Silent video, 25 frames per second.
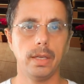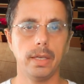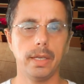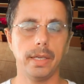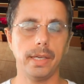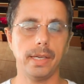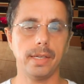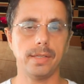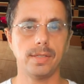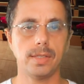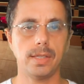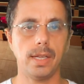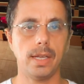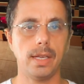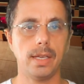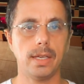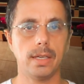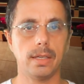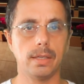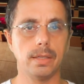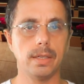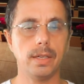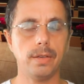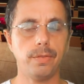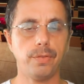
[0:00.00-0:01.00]
It has
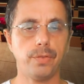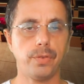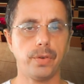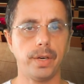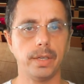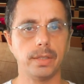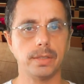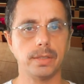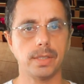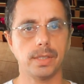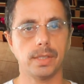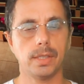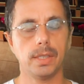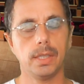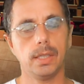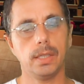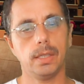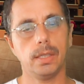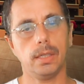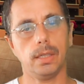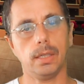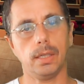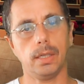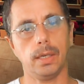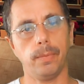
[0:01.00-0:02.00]
taken different
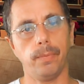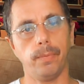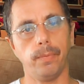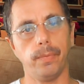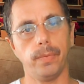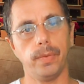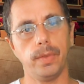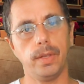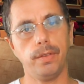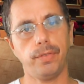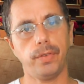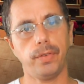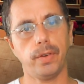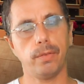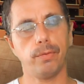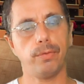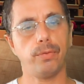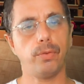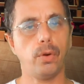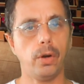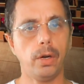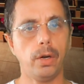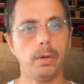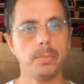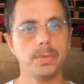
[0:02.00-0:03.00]

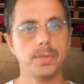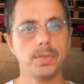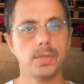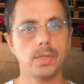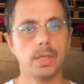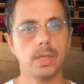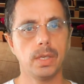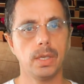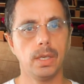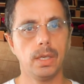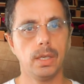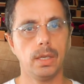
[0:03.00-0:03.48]
forms.